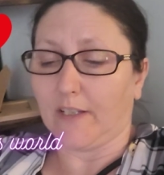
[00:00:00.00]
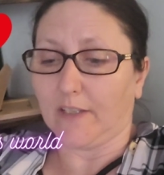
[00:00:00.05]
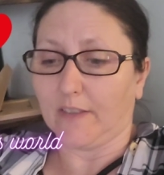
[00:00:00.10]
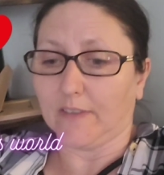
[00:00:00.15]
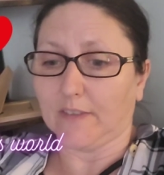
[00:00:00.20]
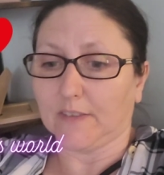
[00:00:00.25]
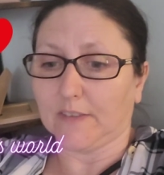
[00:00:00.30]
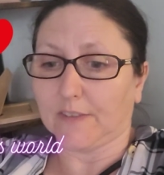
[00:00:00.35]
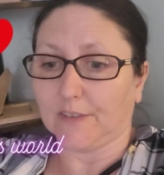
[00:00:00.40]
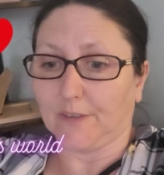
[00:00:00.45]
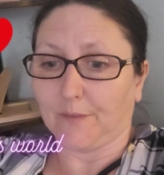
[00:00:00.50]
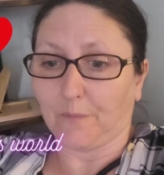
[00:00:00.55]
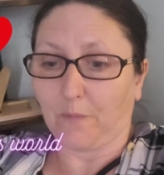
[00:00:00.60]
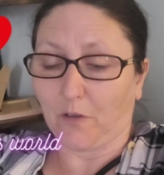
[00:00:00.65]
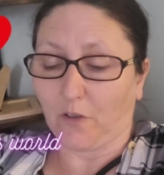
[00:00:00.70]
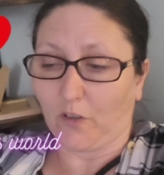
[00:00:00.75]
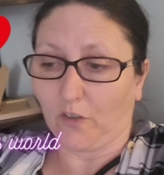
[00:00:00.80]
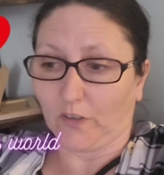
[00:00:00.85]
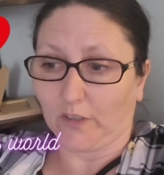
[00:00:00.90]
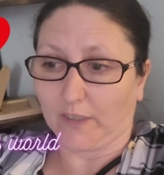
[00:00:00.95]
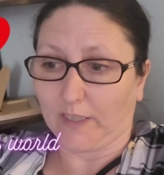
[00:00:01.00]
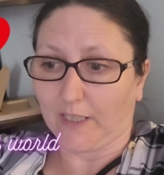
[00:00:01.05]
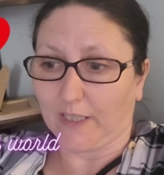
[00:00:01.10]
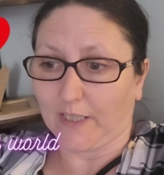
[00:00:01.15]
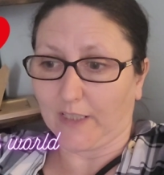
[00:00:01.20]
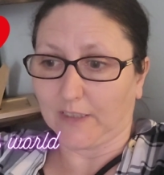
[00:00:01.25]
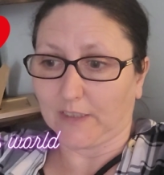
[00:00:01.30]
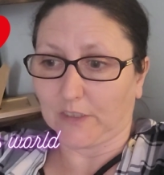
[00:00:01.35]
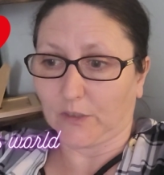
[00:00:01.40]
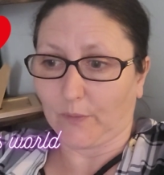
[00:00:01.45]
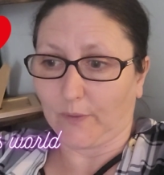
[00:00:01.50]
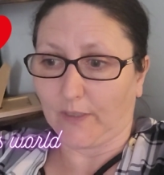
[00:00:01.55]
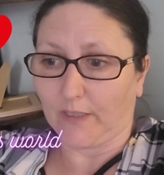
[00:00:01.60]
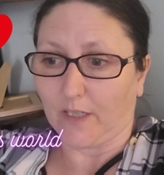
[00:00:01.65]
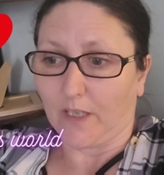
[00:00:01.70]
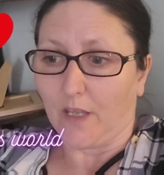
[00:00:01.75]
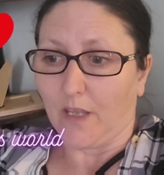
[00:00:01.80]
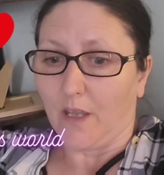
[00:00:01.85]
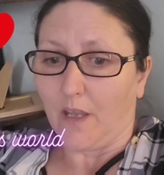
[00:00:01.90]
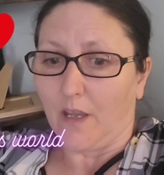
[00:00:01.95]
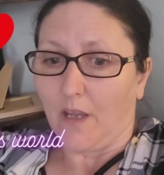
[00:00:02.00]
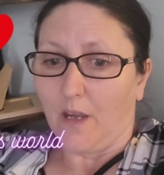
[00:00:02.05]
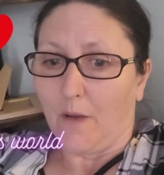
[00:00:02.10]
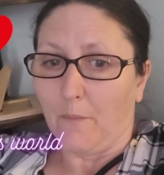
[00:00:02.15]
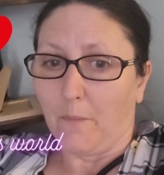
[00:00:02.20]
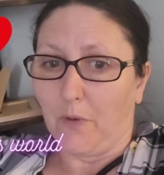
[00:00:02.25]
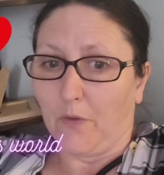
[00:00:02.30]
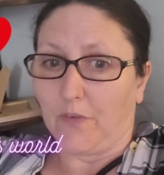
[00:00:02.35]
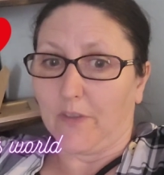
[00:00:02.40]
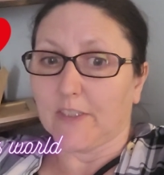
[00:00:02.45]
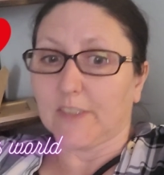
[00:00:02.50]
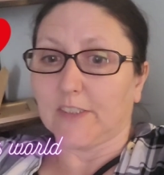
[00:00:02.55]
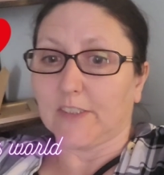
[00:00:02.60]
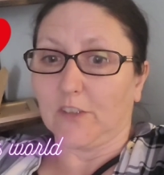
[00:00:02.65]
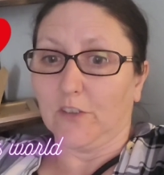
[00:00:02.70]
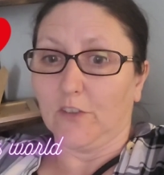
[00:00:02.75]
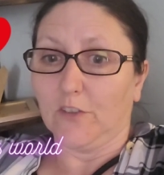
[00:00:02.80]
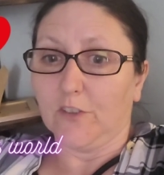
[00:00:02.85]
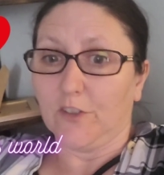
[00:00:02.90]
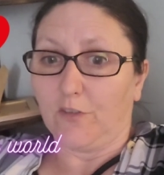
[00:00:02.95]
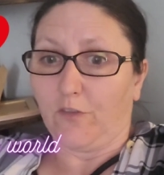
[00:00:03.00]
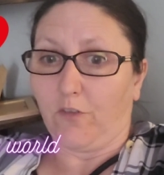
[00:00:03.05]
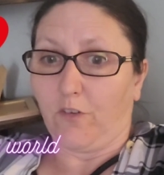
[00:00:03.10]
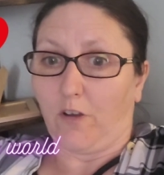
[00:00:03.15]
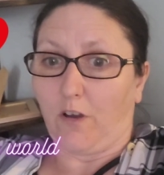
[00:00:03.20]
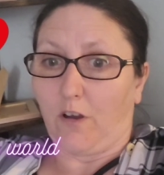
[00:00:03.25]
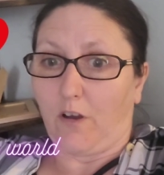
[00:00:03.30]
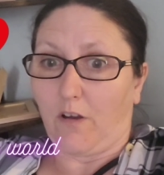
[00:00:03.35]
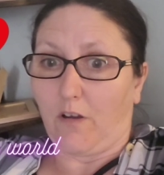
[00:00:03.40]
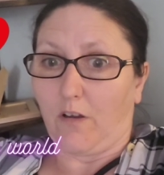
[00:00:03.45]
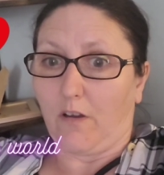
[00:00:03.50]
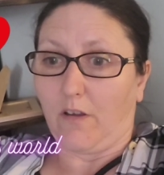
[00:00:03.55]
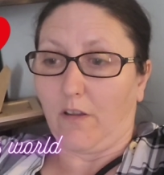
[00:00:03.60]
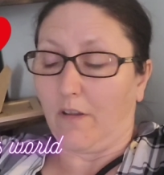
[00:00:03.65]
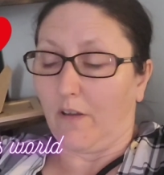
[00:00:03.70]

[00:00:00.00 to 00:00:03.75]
and I'm not going to get into it. But there's the other lot.